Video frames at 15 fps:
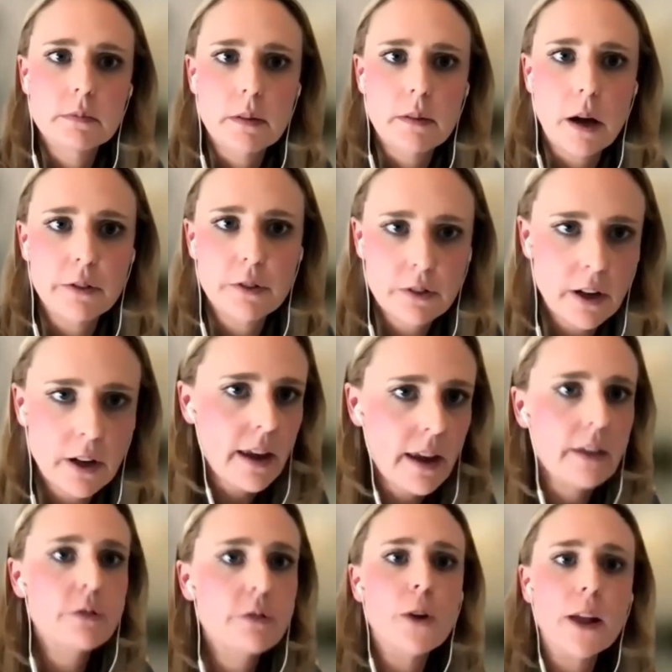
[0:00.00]
I was just going to say,
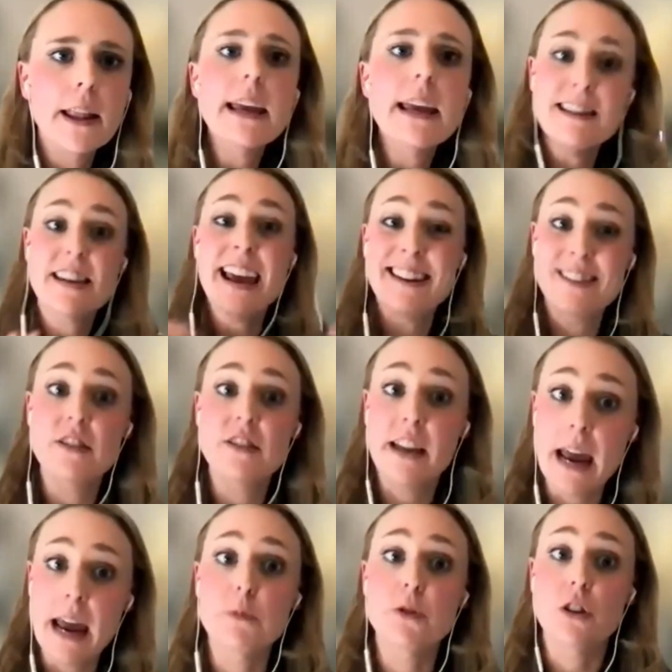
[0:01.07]
it's really intended to
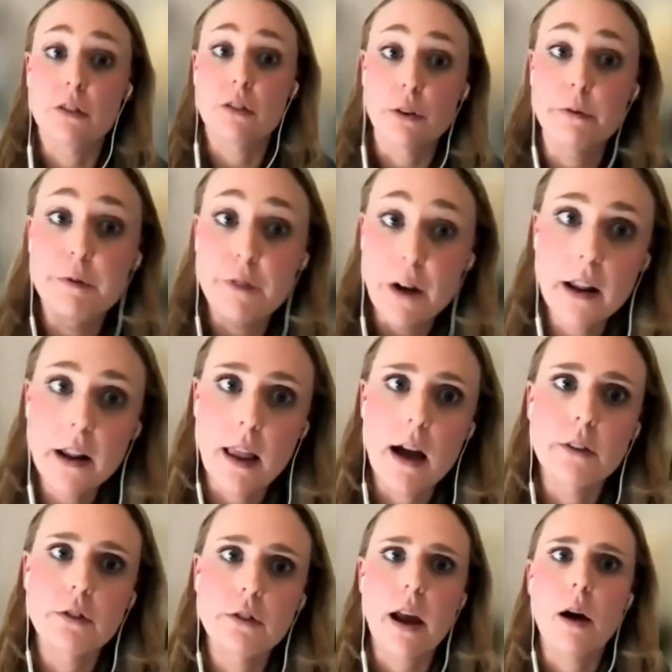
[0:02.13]
capture sort of very
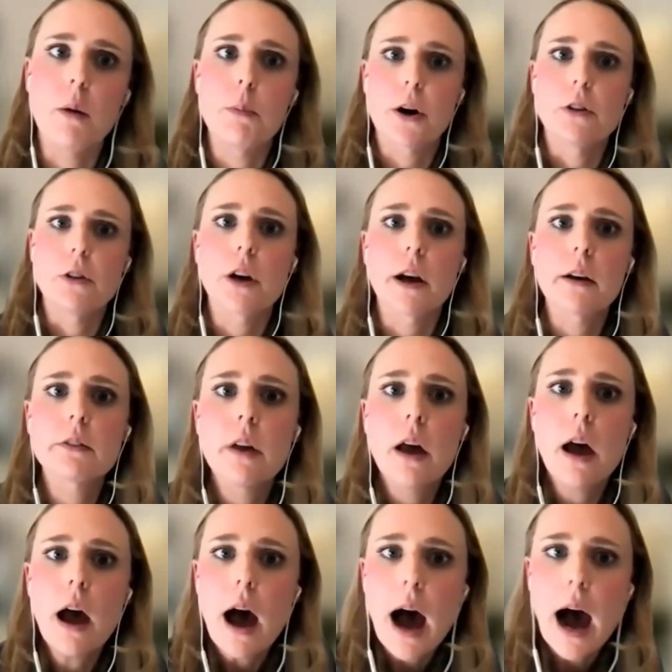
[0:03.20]
large scale projects.
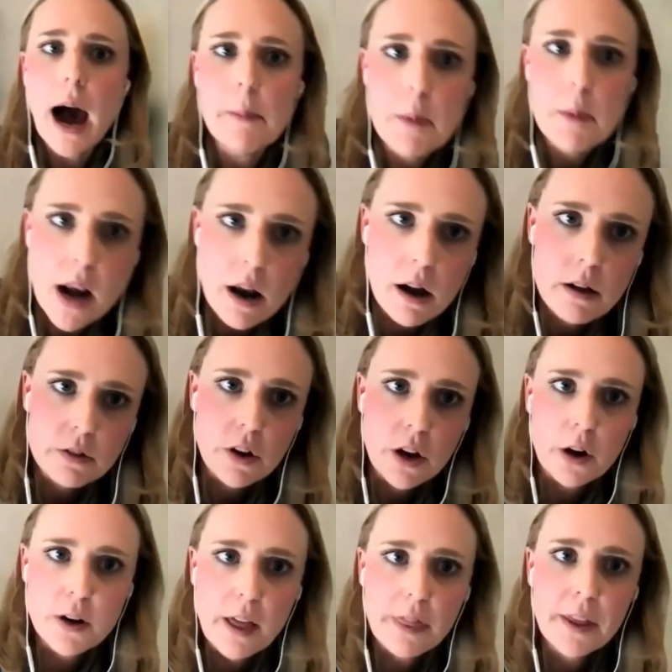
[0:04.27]

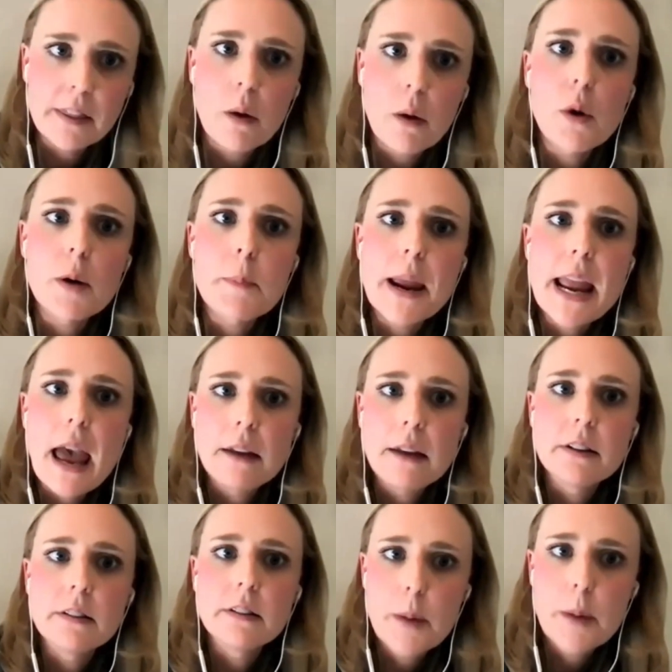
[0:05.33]
Nothing that would be
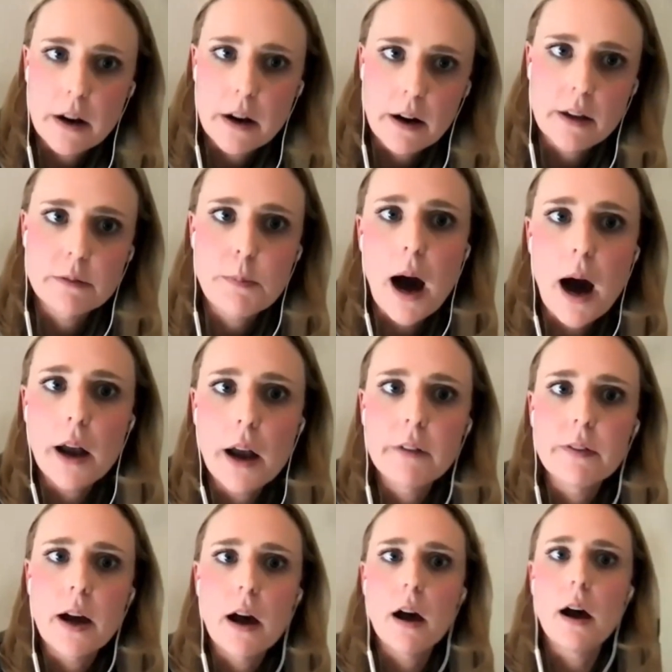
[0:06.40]
anticipated as part of
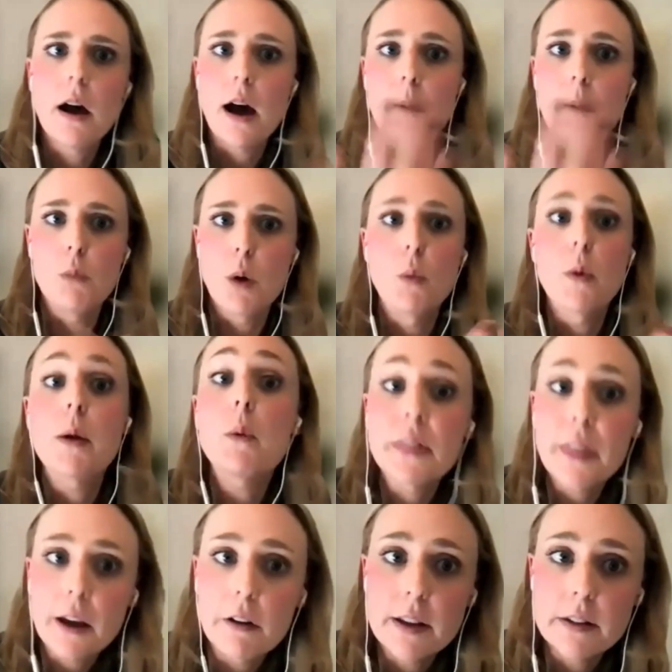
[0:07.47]
what we would
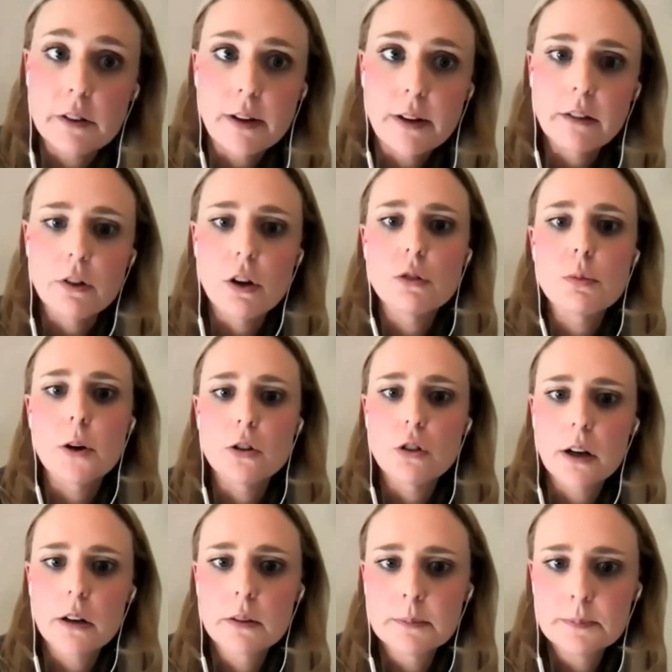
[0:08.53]
think of as a research project.